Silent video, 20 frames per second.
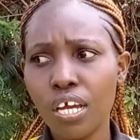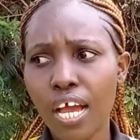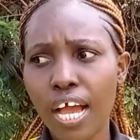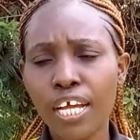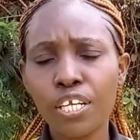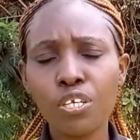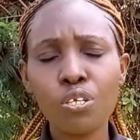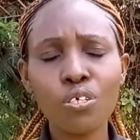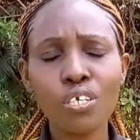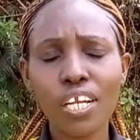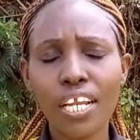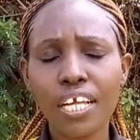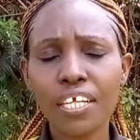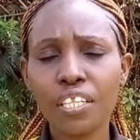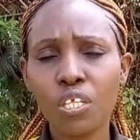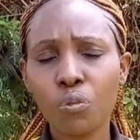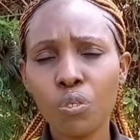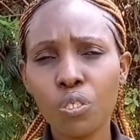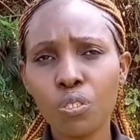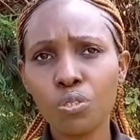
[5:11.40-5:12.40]
I don't like
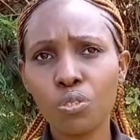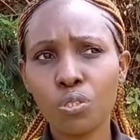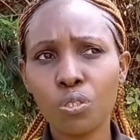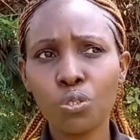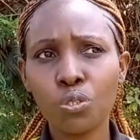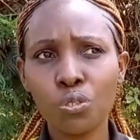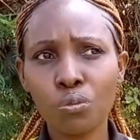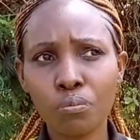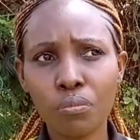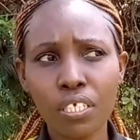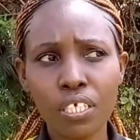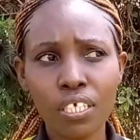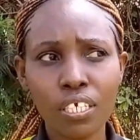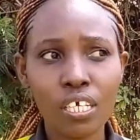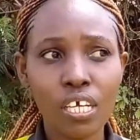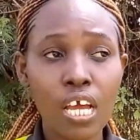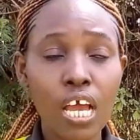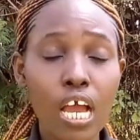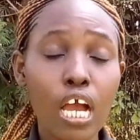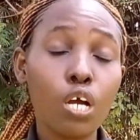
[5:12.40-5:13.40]
the way you talk to me,
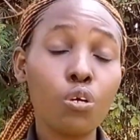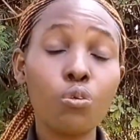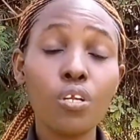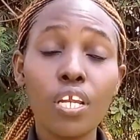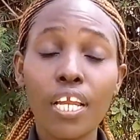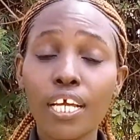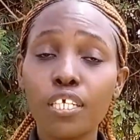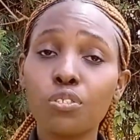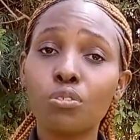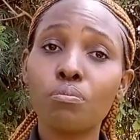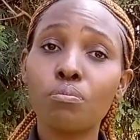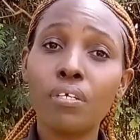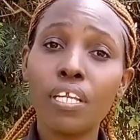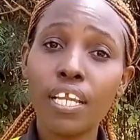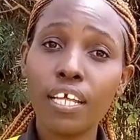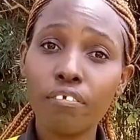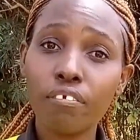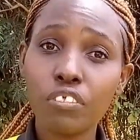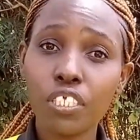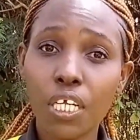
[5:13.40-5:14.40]
I would like to be
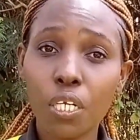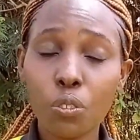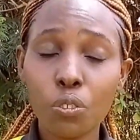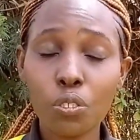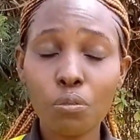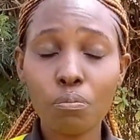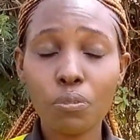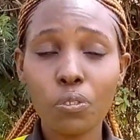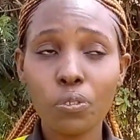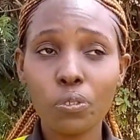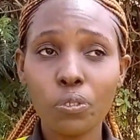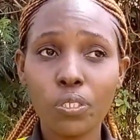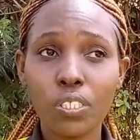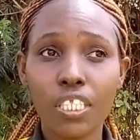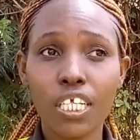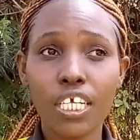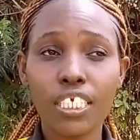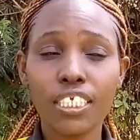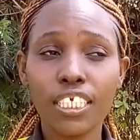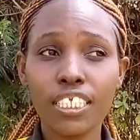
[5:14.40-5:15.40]
left alone.
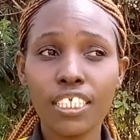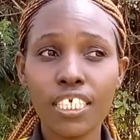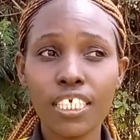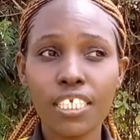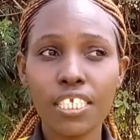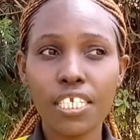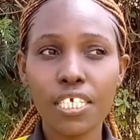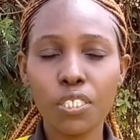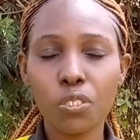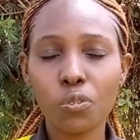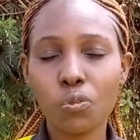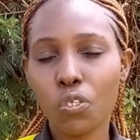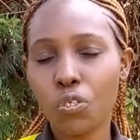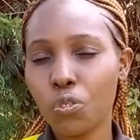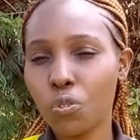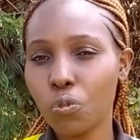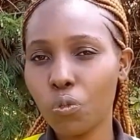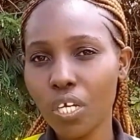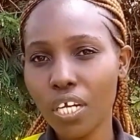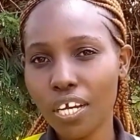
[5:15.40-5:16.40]
Because there are certain days when
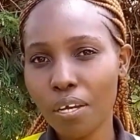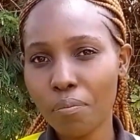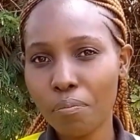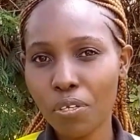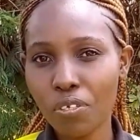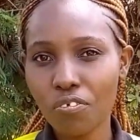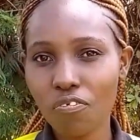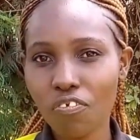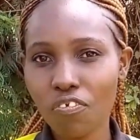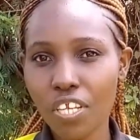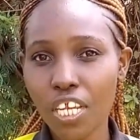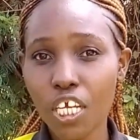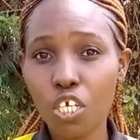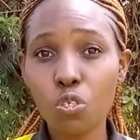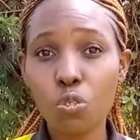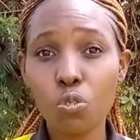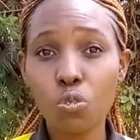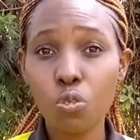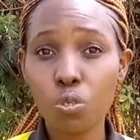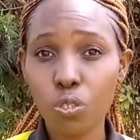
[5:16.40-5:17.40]
you wake up and you feel like
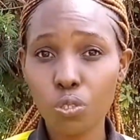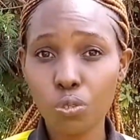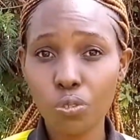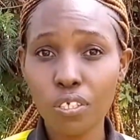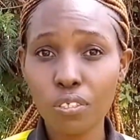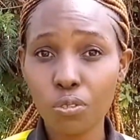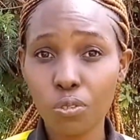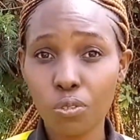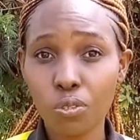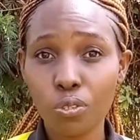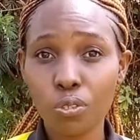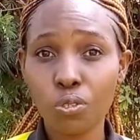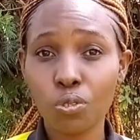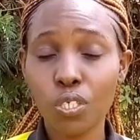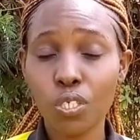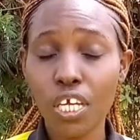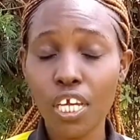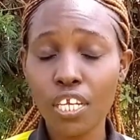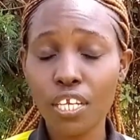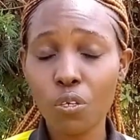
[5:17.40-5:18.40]
you do not want to talk
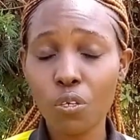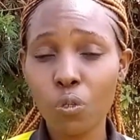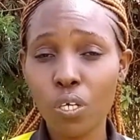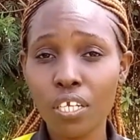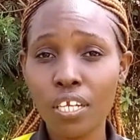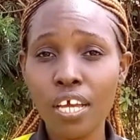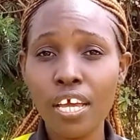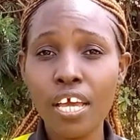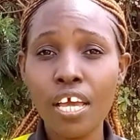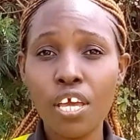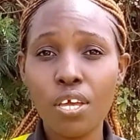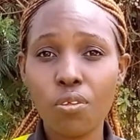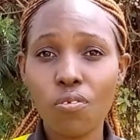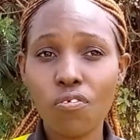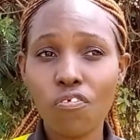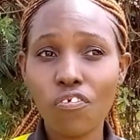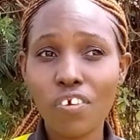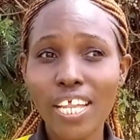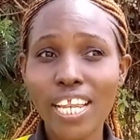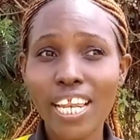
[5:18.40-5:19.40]
to anyone. You
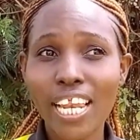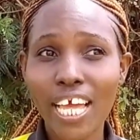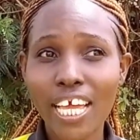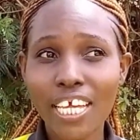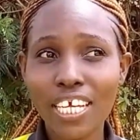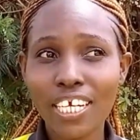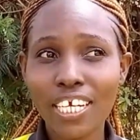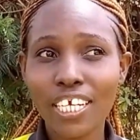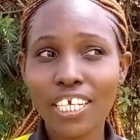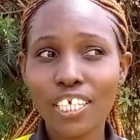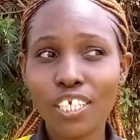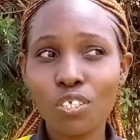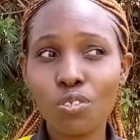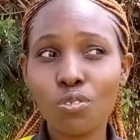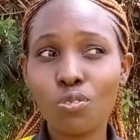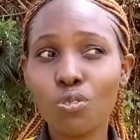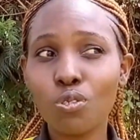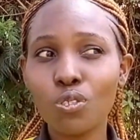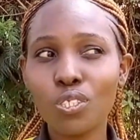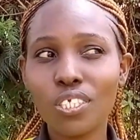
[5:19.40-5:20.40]
feel like
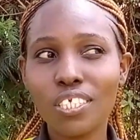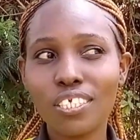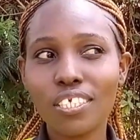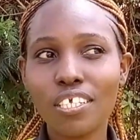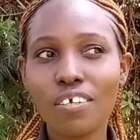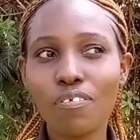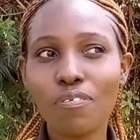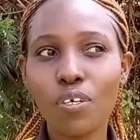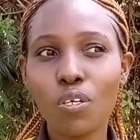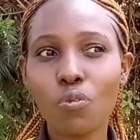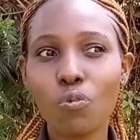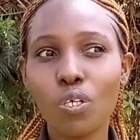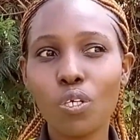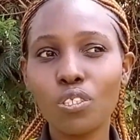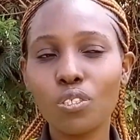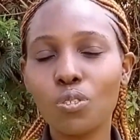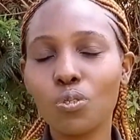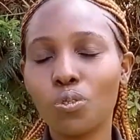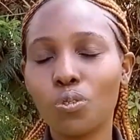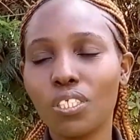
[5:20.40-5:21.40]
you don't even
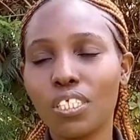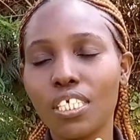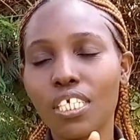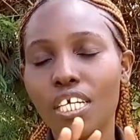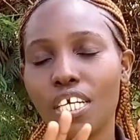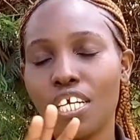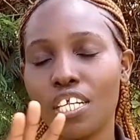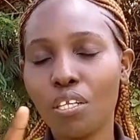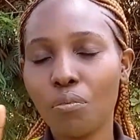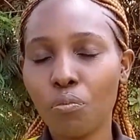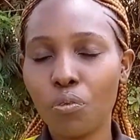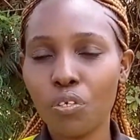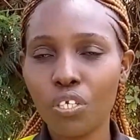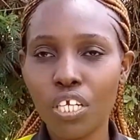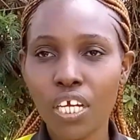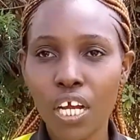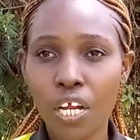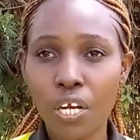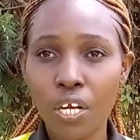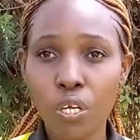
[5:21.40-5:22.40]
want to see
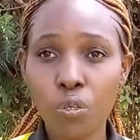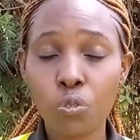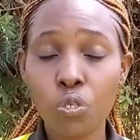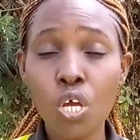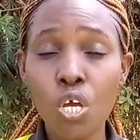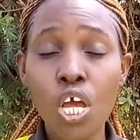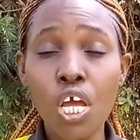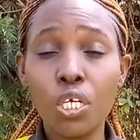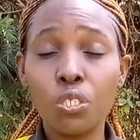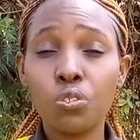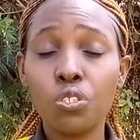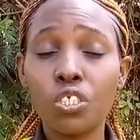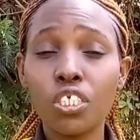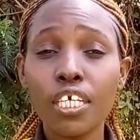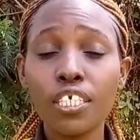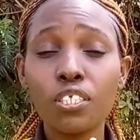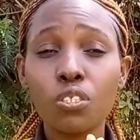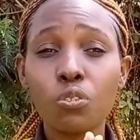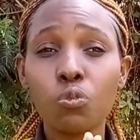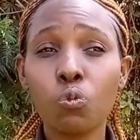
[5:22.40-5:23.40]
anybody around you. You
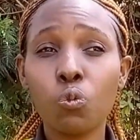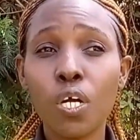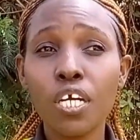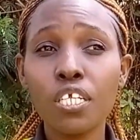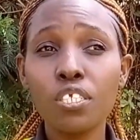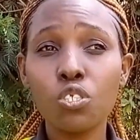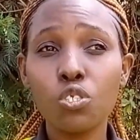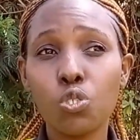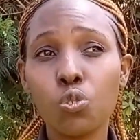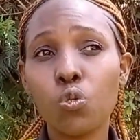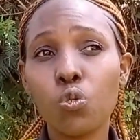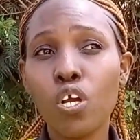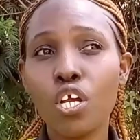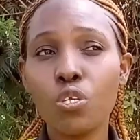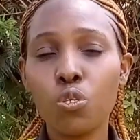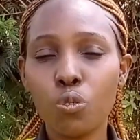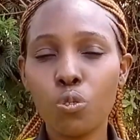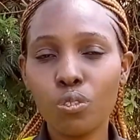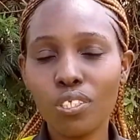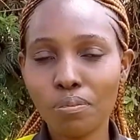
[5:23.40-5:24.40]
just want your
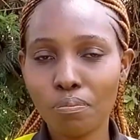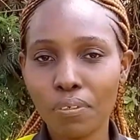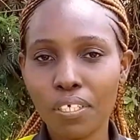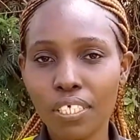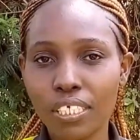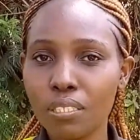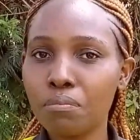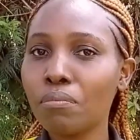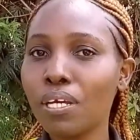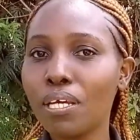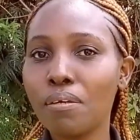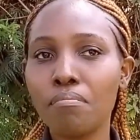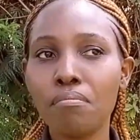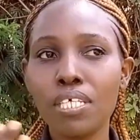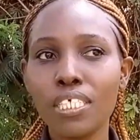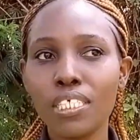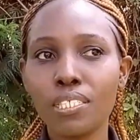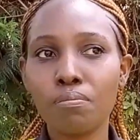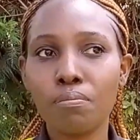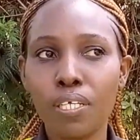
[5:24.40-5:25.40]
you space, my
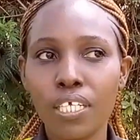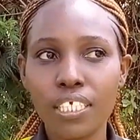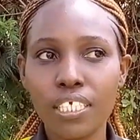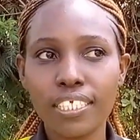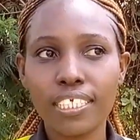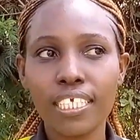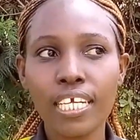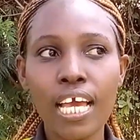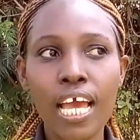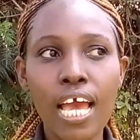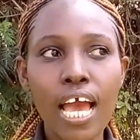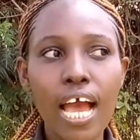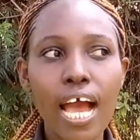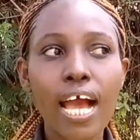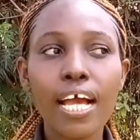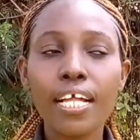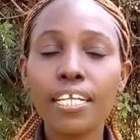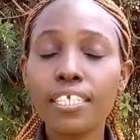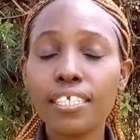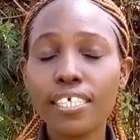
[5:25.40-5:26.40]
me space.
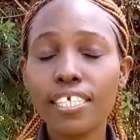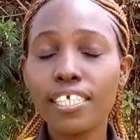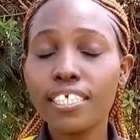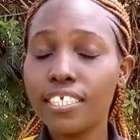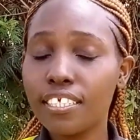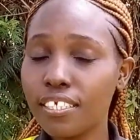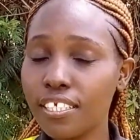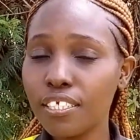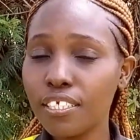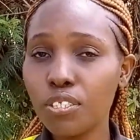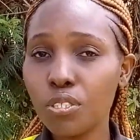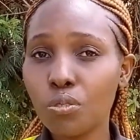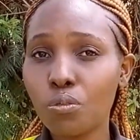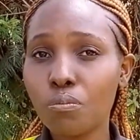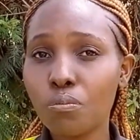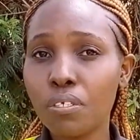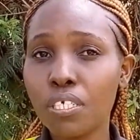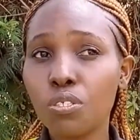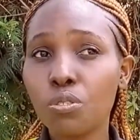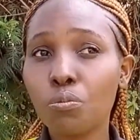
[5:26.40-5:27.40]
And it needs to
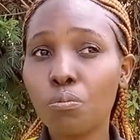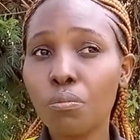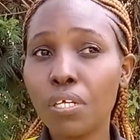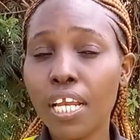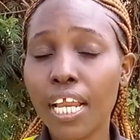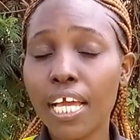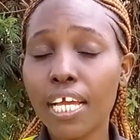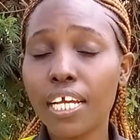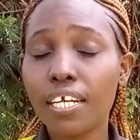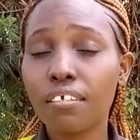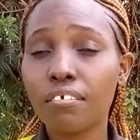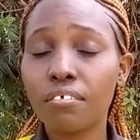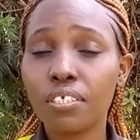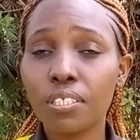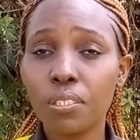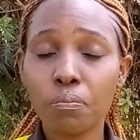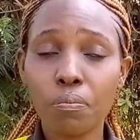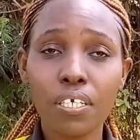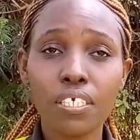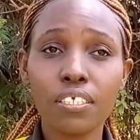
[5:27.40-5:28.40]
be like
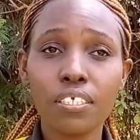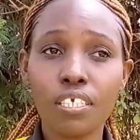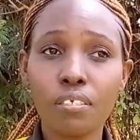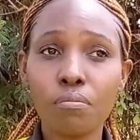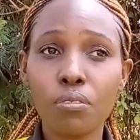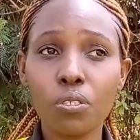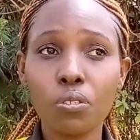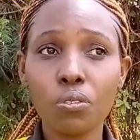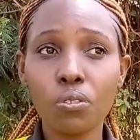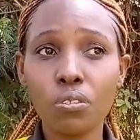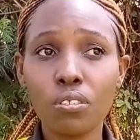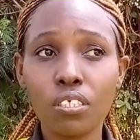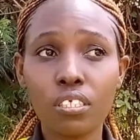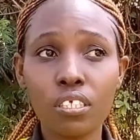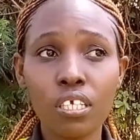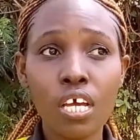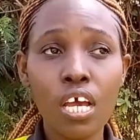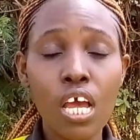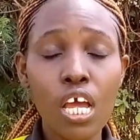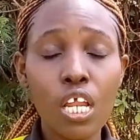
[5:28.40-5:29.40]
respected, because
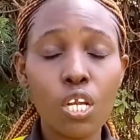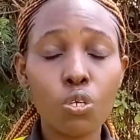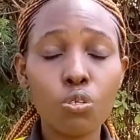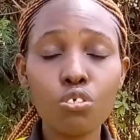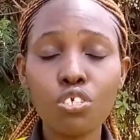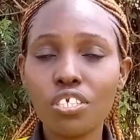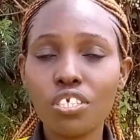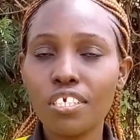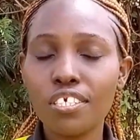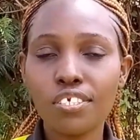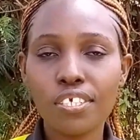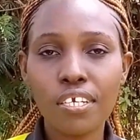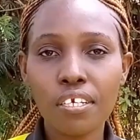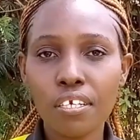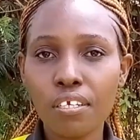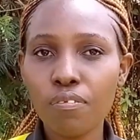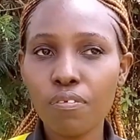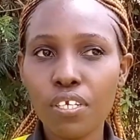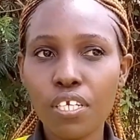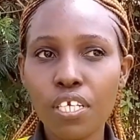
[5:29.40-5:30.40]
not each
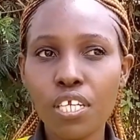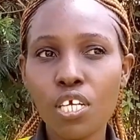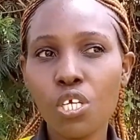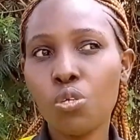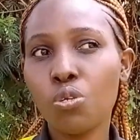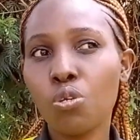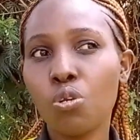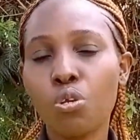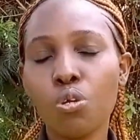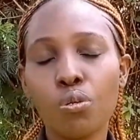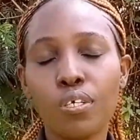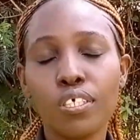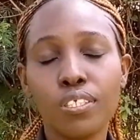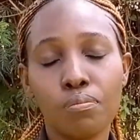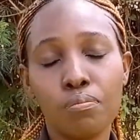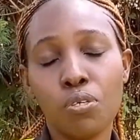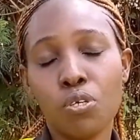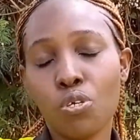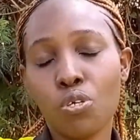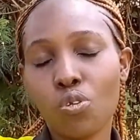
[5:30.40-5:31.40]
and every day you'll
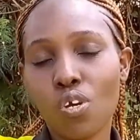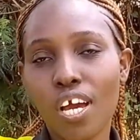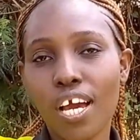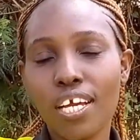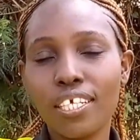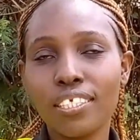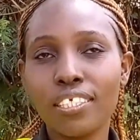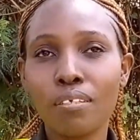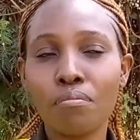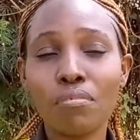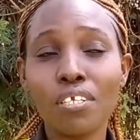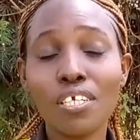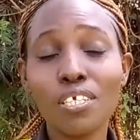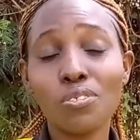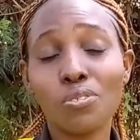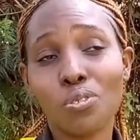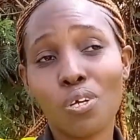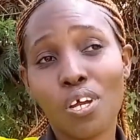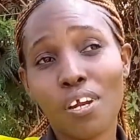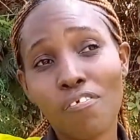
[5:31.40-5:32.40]
always be on your high. Some
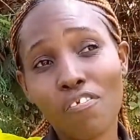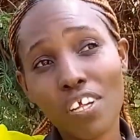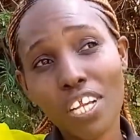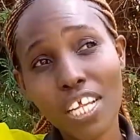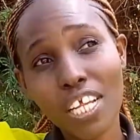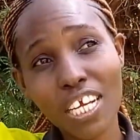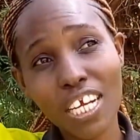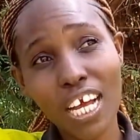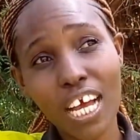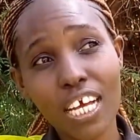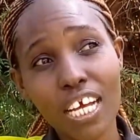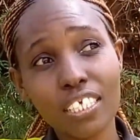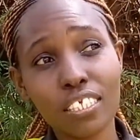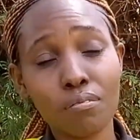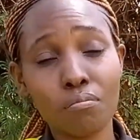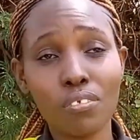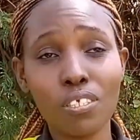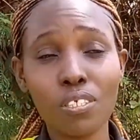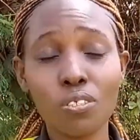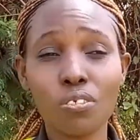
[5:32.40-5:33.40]
days you are feeling high,
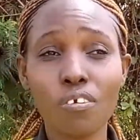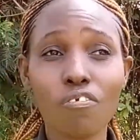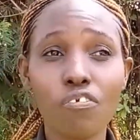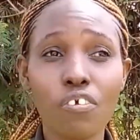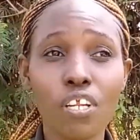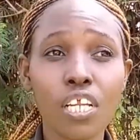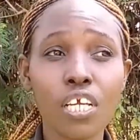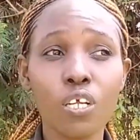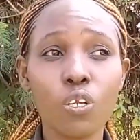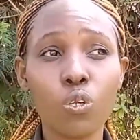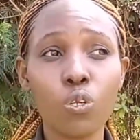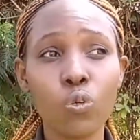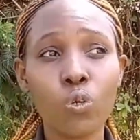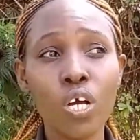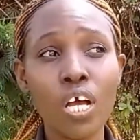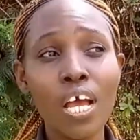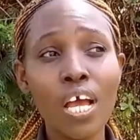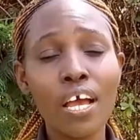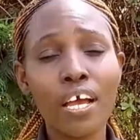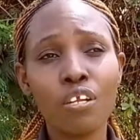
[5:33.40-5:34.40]
some days you're feeling low.
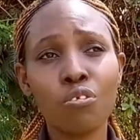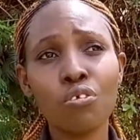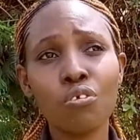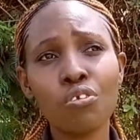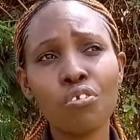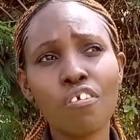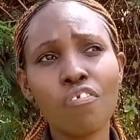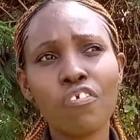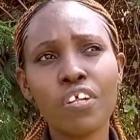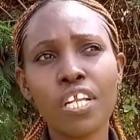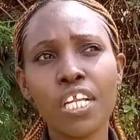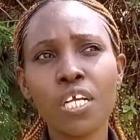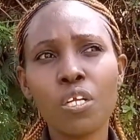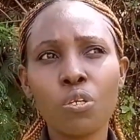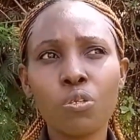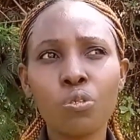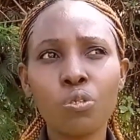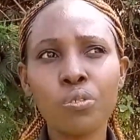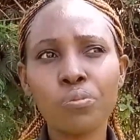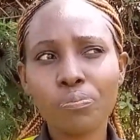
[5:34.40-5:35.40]
And when you're
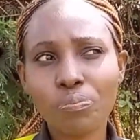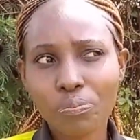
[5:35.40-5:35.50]
feeling low,